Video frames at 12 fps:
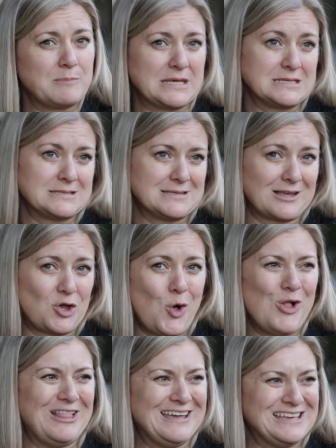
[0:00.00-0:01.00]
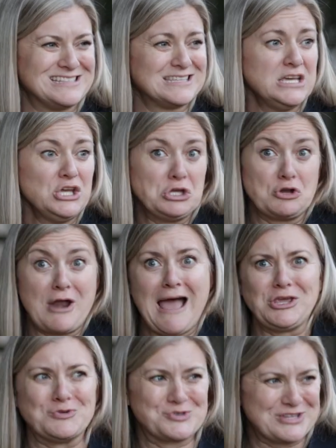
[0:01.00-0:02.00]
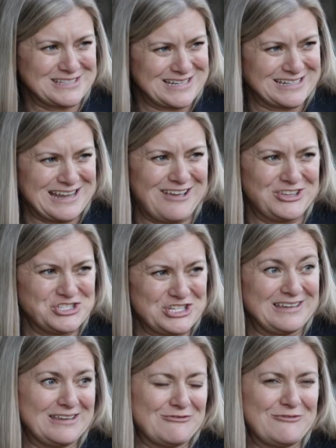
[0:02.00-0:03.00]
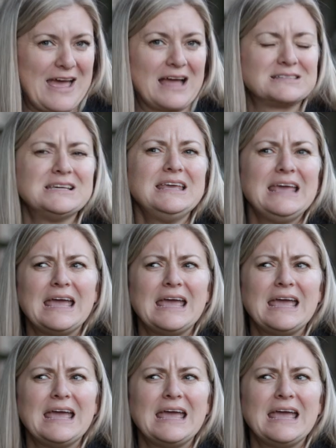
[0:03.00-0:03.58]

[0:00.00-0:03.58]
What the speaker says: because the goal is you're not using technology, in fact.